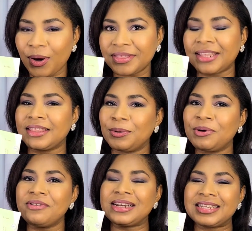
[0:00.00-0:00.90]
that they were
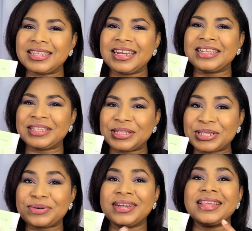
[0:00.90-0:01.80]
releasing a
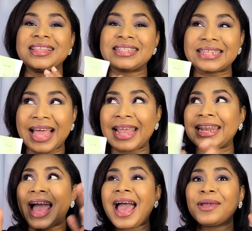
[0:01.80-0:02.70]
sunscreen in this line,
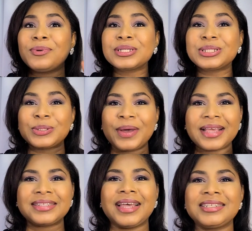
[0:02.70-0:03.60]
I was so
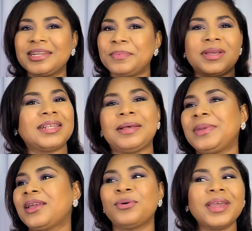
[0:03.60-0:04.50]
excited because I'm
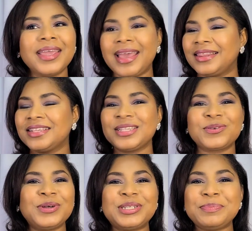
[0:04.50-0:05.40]
like, okay, yeah, this is
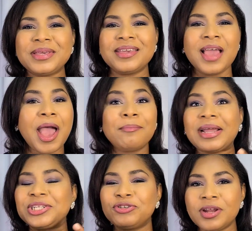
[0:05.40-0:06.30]
going to be my
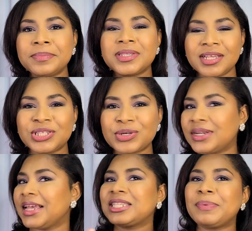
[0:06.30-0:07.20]
dream
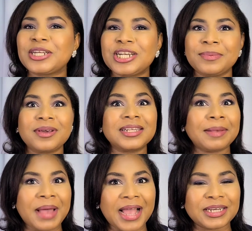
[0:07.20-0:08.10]
sunscreen, especially because I'm
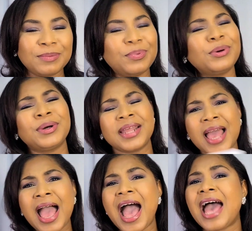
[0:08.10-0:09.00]
acne prone
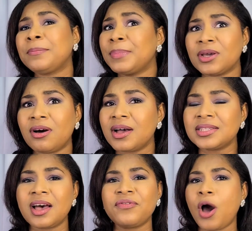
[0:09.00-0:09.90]
and because
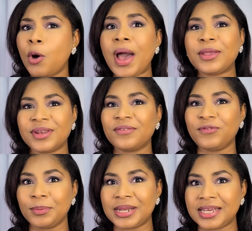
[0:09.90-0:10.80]
of how Iunic
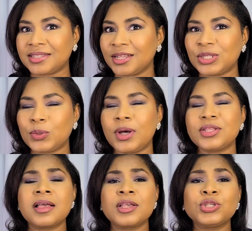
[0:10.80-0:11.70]
formulates and so on.
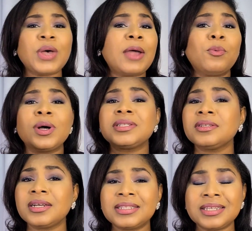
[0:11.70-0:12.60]
So I was
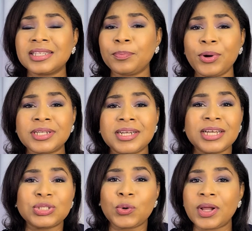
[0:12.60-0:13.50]
not disappointed
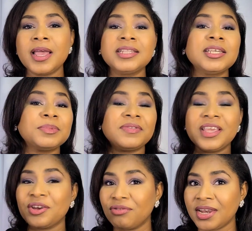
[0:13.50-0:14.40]
at all in terms of the
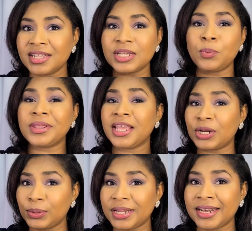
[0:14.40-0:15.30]
ingredients and what they
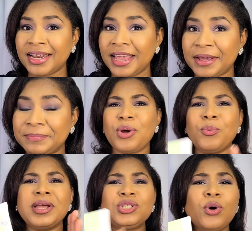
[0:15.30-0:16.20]
included in here.
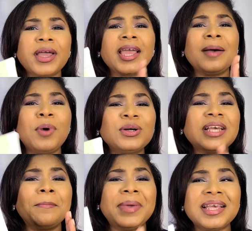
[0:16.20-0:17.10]
We're talking about
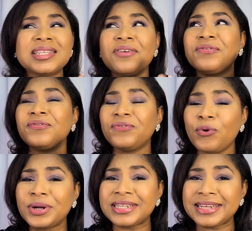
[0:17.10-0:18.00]
a base of
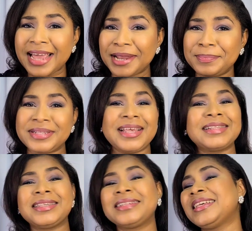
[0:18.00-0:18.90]
49%
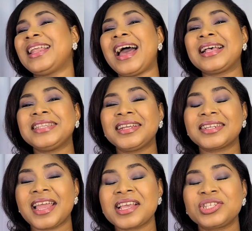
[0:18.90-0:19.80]
Centella Asiatica
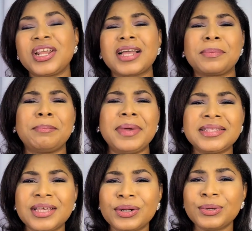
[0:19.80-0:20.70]
extract,
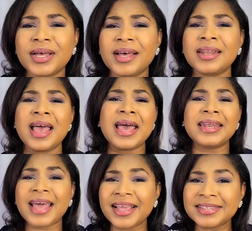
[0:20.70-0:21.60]
beta glucan,
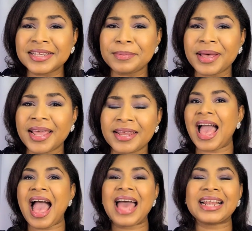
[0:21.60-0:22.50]
niacinamide,
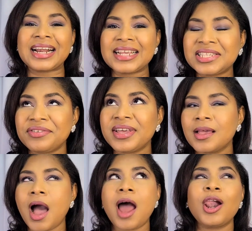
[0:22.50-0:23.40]
and glycerin.
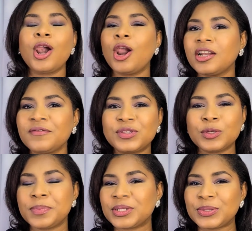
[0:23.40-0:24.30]
A lot of
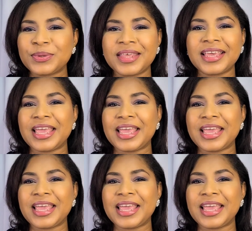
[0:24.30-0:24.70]
super soothing